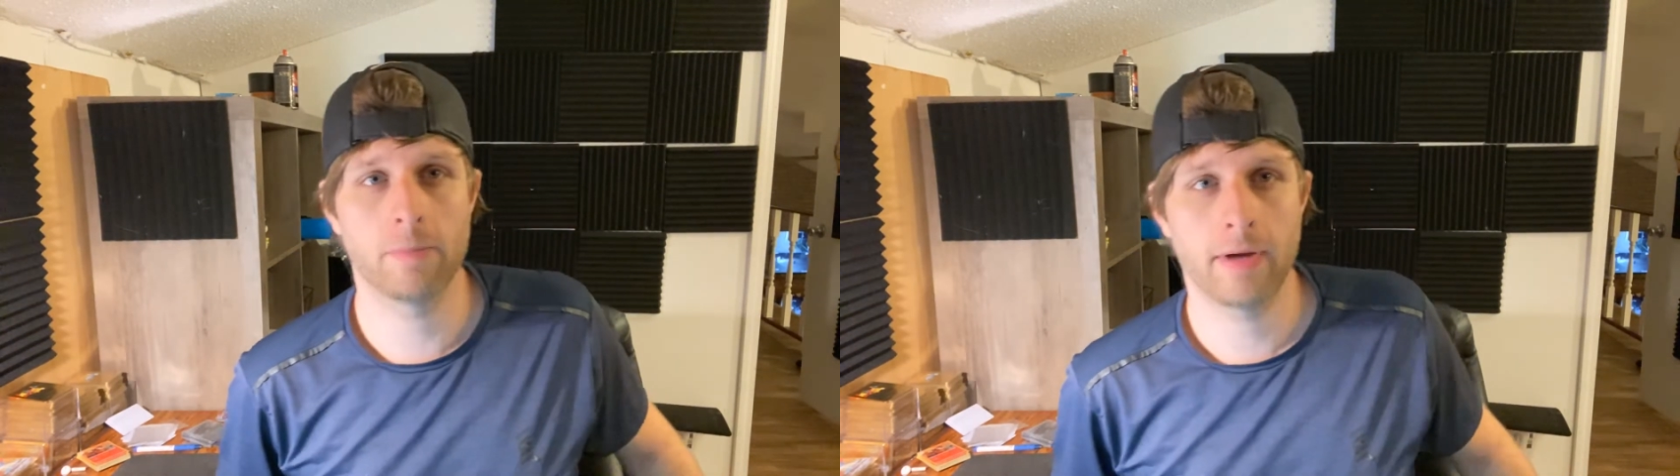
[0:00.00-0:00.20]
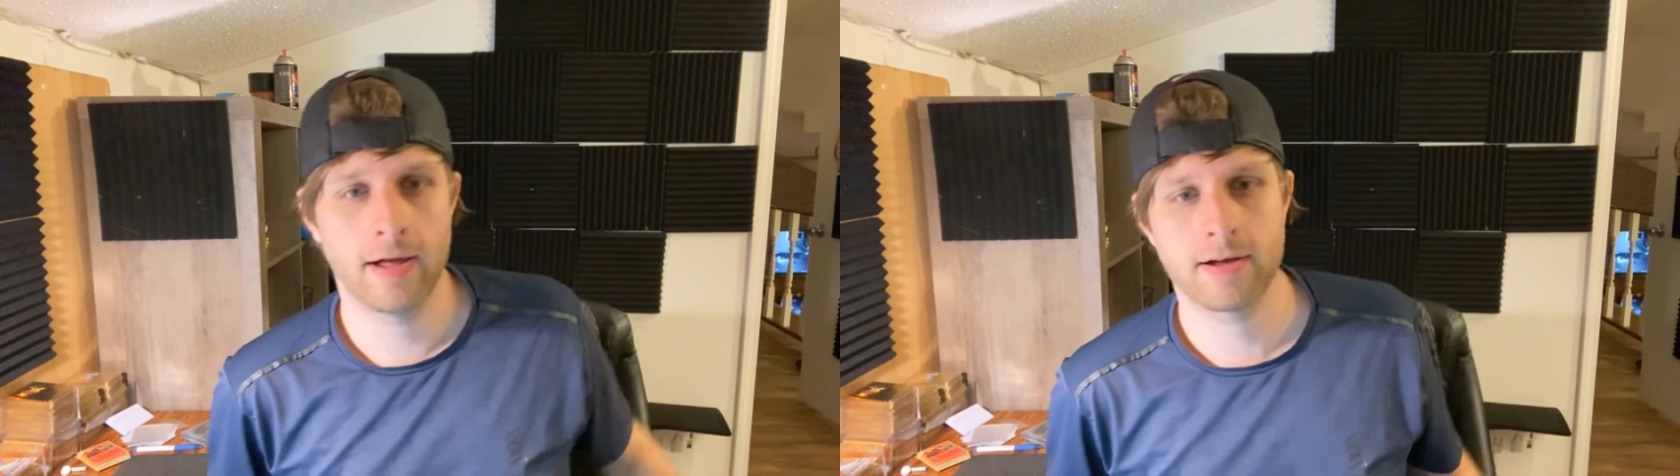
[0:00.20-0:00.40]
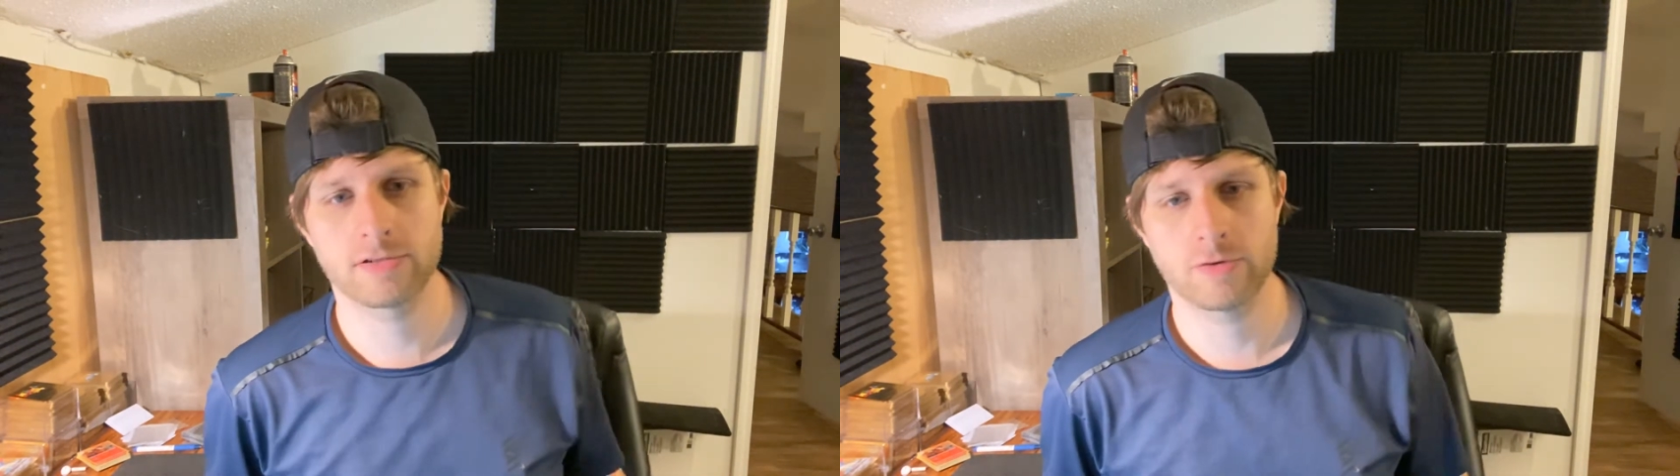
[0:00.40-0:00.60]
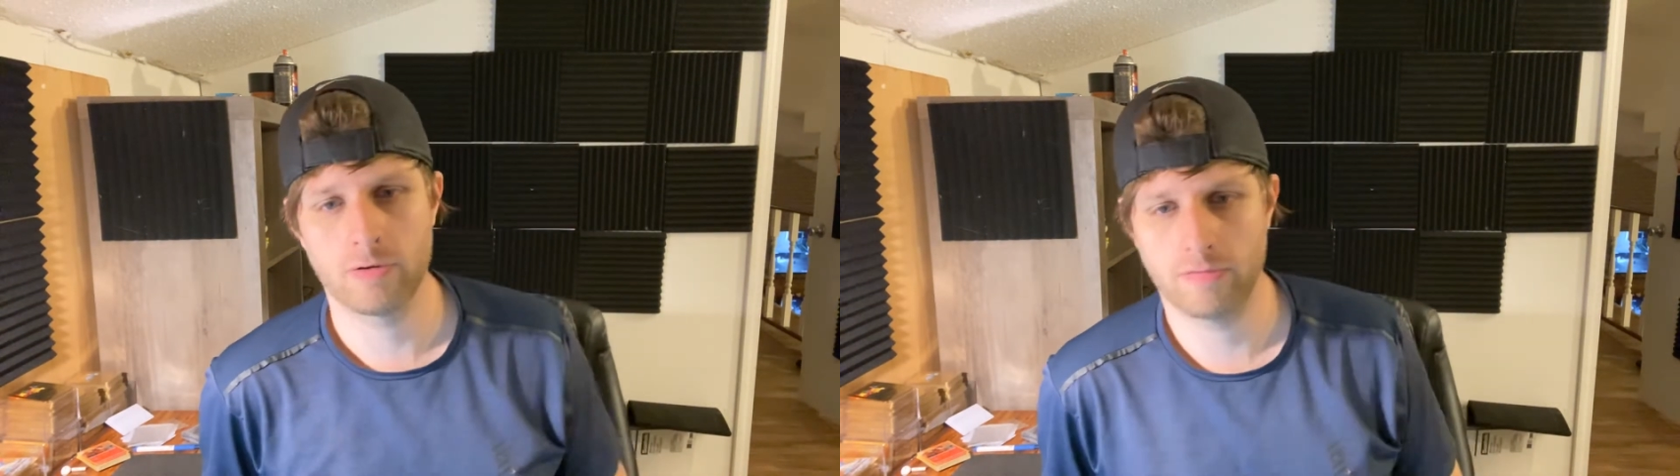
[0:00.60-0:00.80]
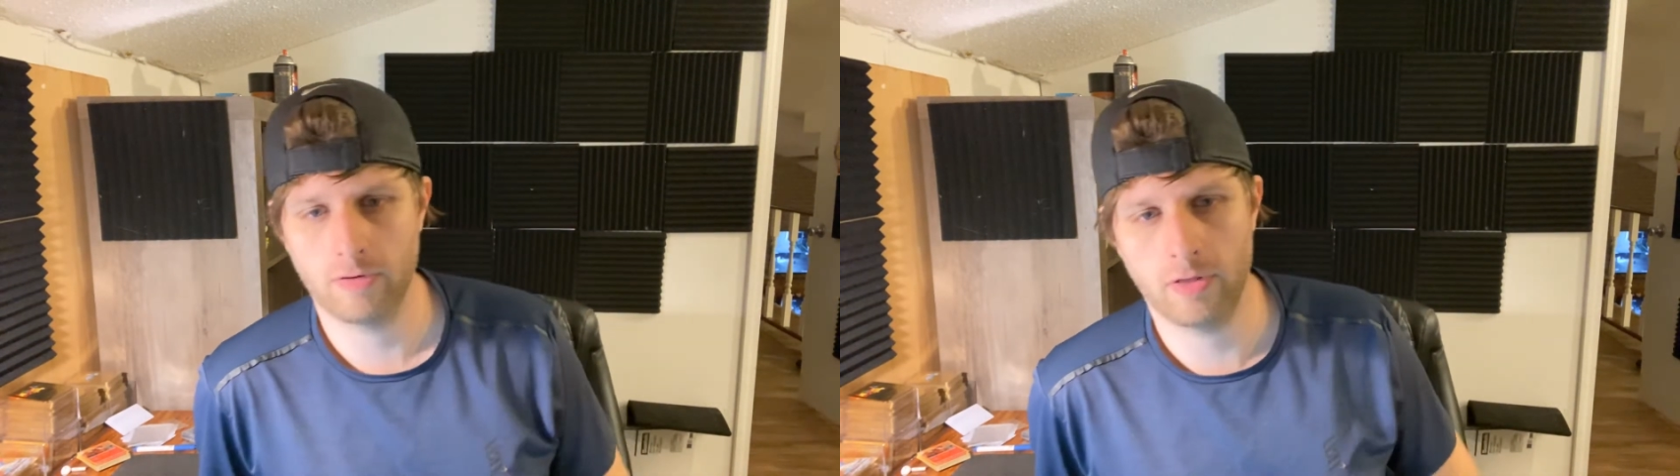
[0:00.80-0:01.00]
Box
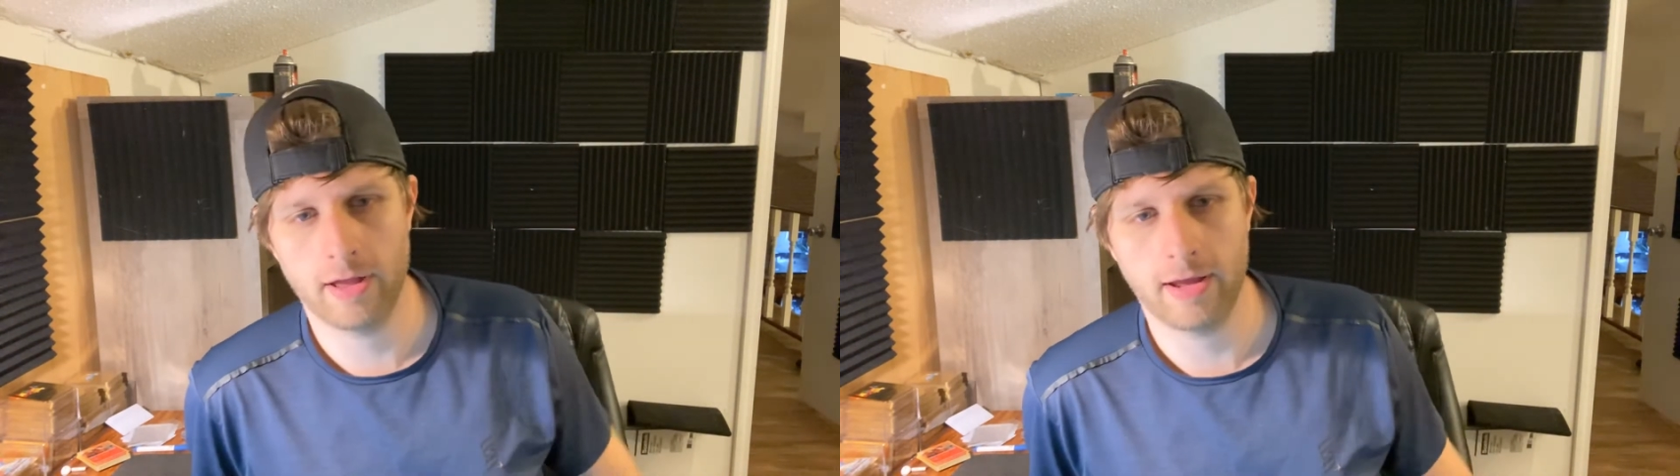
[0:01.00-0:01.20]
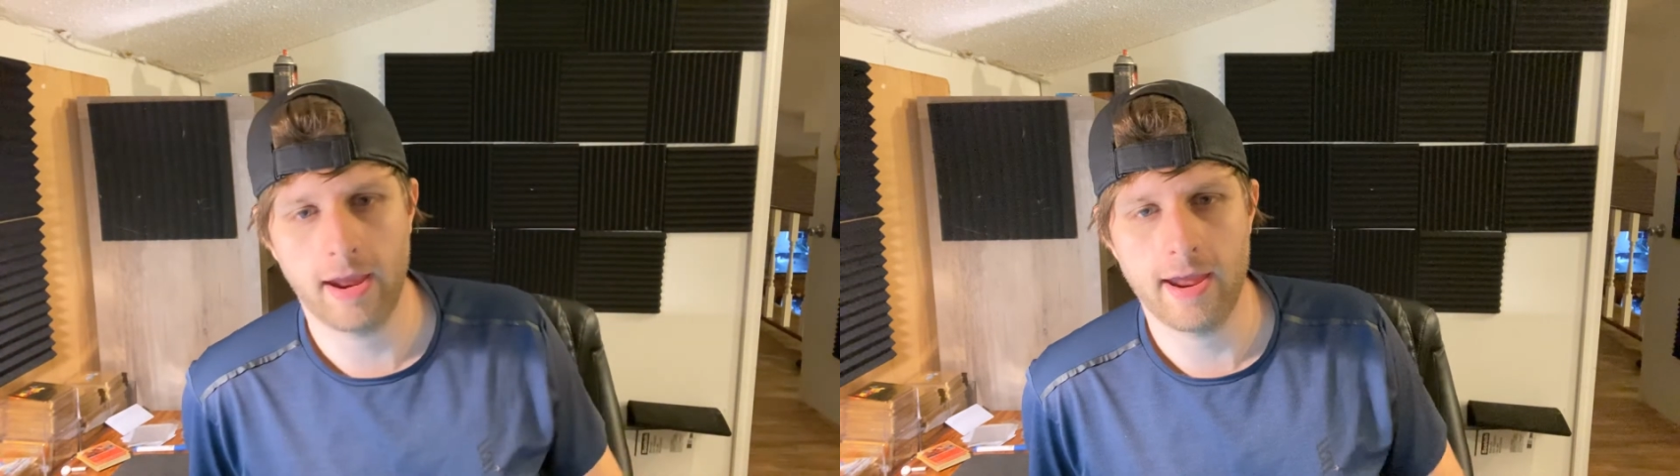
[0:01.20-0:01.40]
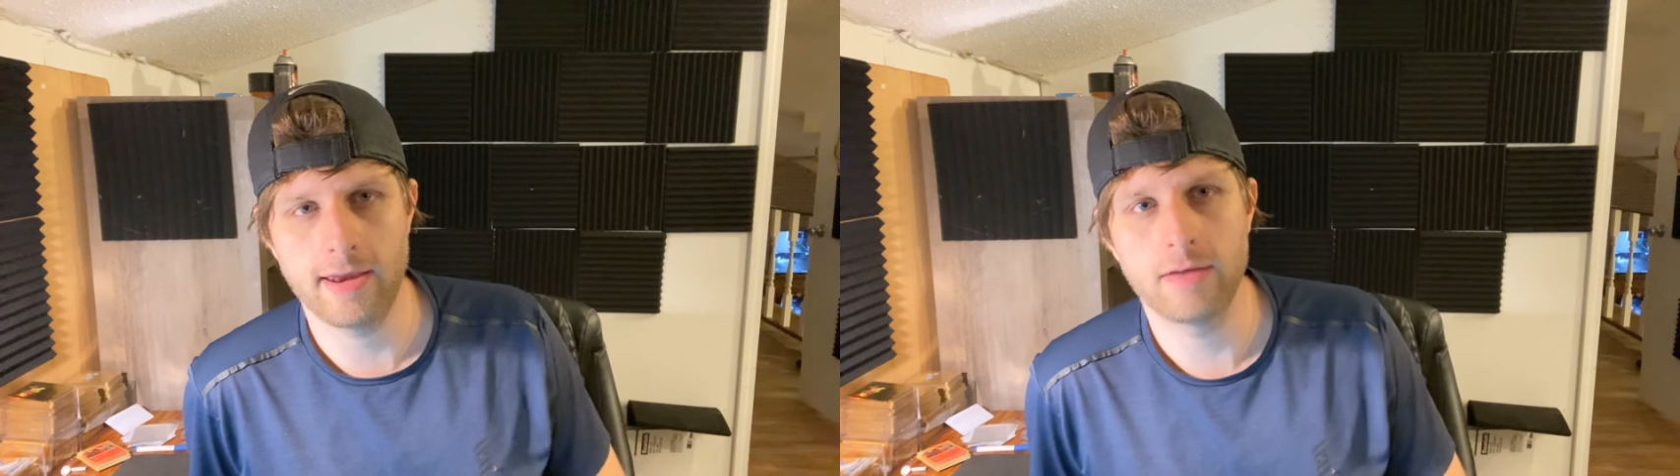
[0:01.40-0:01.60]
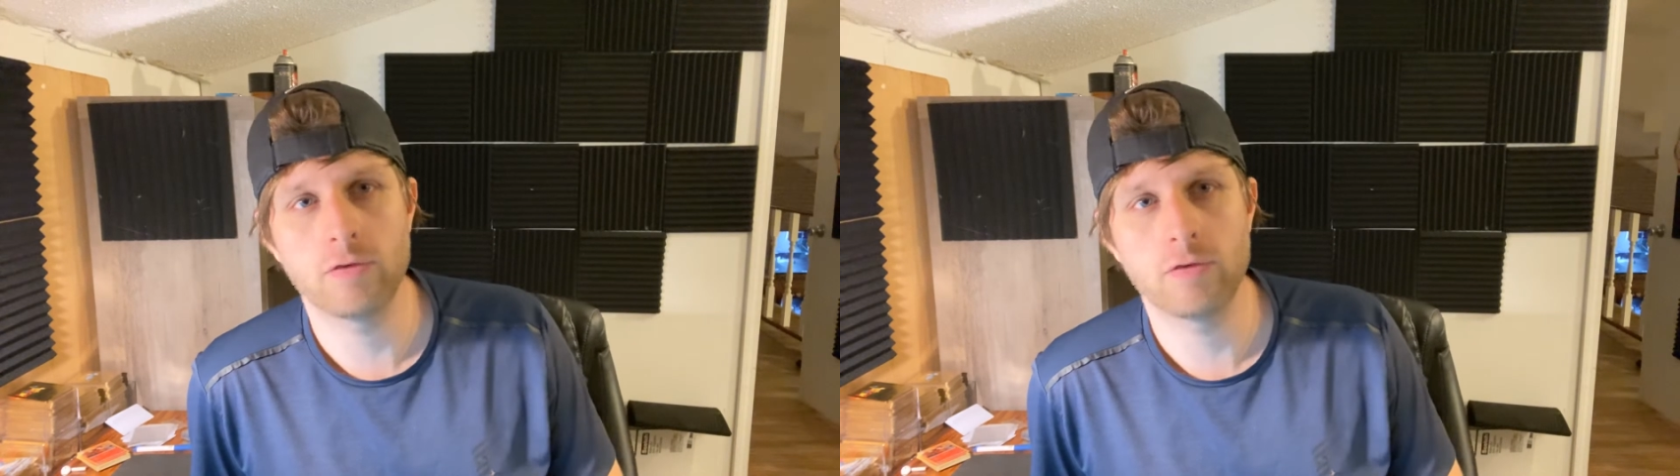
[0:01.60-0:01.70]
going for like $80